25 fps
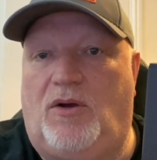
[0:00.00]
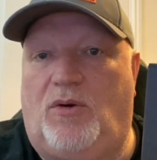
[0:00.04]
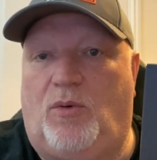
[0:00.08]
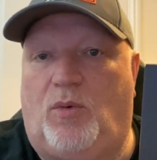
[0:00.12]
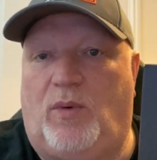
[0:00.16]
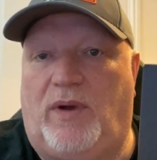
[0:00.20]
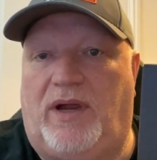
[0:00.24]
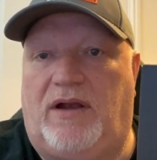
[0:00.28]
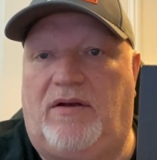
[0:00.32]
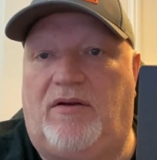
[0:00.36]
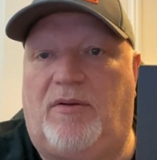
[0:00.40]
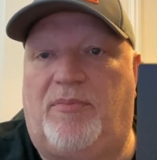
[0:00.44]

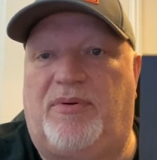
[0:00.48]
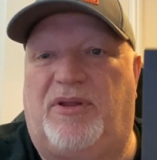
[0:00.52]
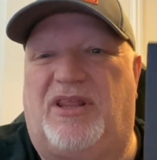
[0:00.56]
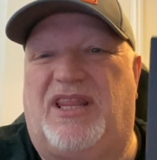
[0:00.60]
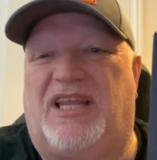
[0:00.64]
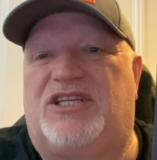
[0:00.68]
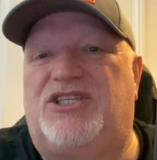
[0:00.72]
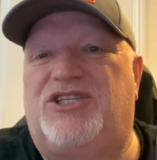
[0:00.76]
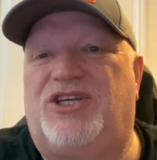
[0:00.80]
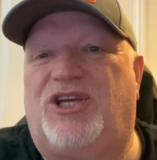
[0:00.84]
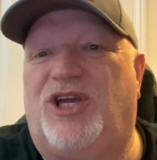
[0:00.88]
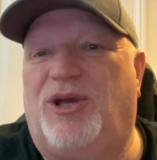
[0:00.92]
But
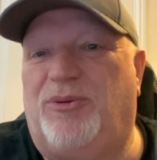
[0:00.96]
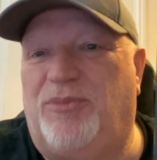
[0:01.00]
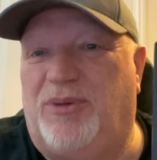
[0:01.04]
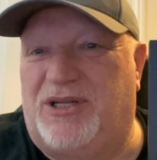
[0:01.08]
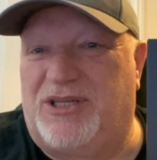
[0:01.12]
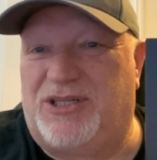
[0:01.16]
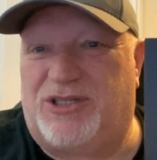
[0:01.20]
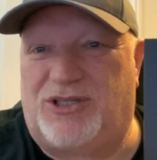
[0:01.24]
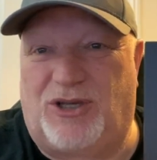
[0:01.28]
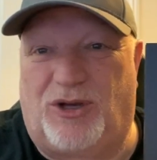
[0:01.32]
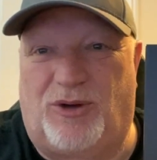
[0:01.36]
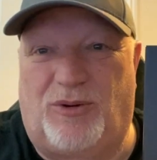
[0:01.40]
they're
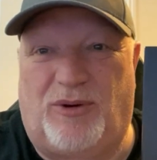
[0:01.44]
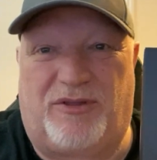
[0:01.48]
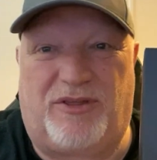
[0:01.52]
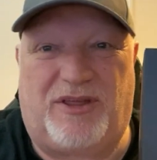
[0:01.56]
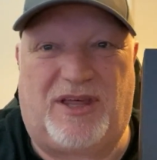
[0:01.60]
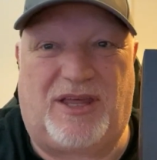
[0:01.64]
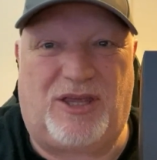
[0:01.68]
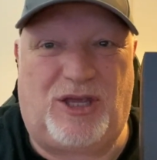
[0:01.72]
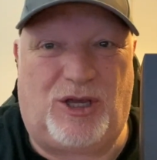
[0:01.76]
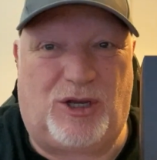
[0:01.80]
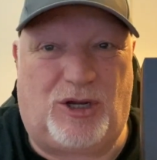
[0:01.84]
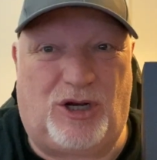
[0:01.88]
German, so I
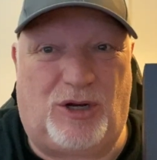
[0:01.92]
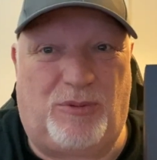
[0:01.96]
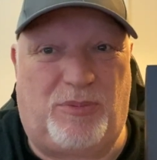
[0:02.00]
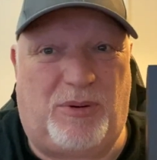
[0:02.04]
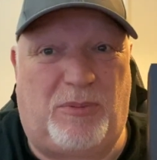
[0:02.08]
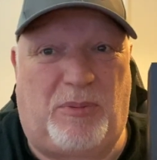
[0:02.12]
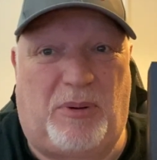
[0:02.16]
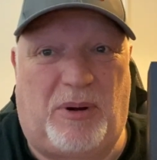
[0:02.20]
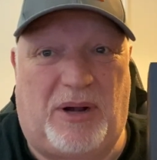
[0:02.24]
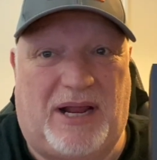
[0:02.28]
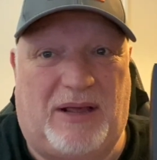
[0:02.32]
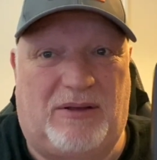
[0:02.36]
think you're going to be
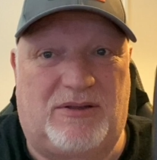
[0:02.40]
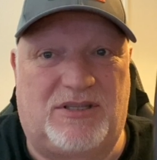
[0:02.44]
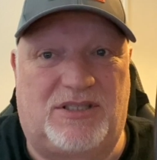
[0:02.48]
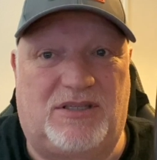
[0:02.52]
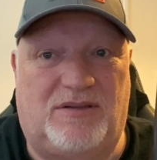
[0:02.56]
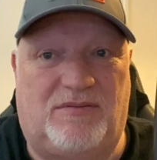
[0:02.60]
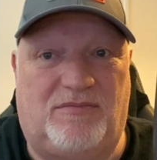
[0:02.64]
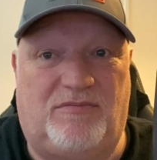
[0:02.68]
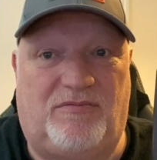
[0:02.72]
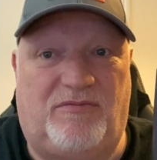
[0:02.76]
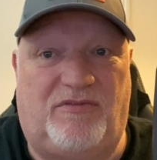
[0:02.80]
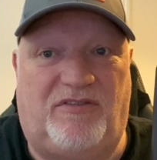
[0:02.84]
pronouncing
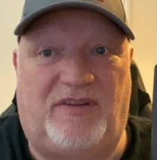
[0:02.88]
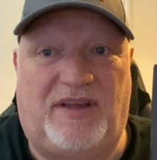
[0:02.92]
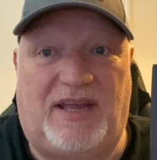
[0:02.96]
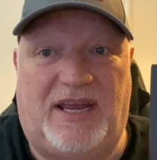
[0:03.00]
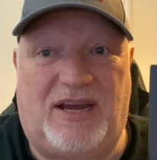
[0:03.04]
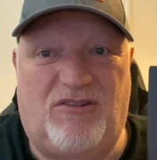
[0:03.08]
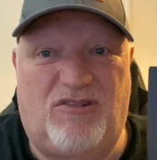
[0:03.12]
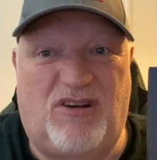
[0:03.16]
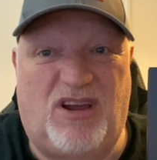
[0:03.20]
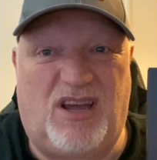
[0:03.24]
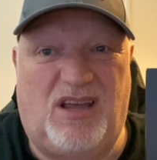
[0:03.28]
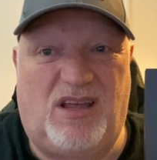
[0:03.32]
them
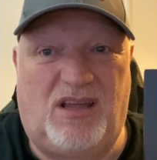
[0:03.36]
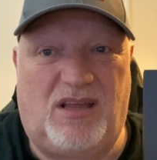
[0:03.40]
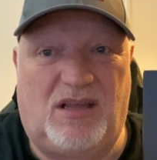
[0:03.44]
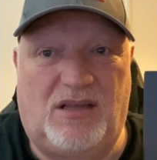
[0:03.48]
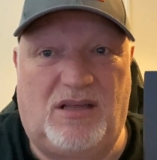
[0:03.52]
Vera